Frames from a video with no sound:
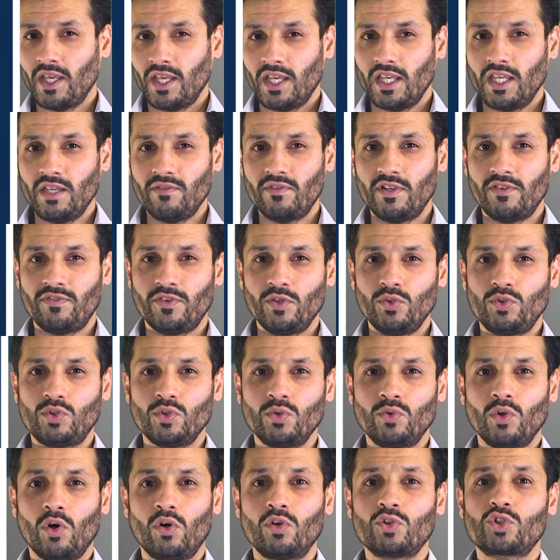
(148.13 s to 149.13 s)
Even if you
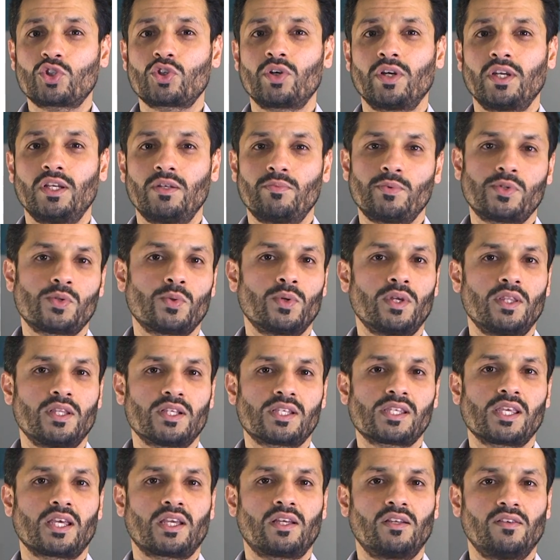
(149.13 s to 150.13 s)
do not trade between the
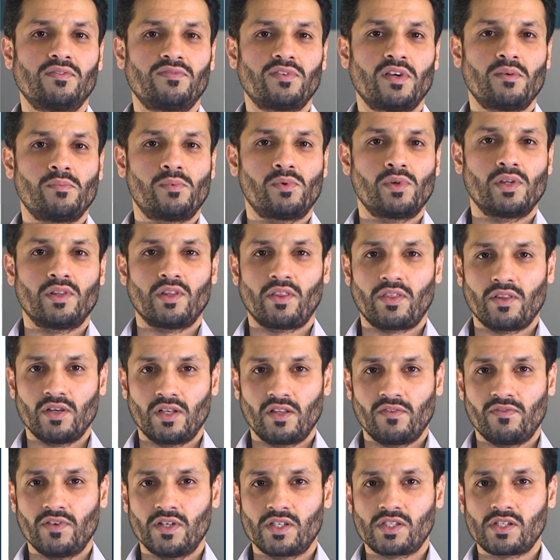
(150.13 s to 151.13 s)
2nd of February and the
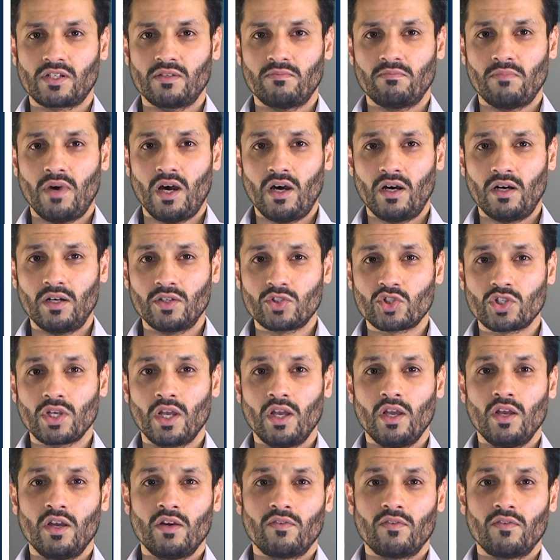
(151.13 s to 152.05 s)
31st of March,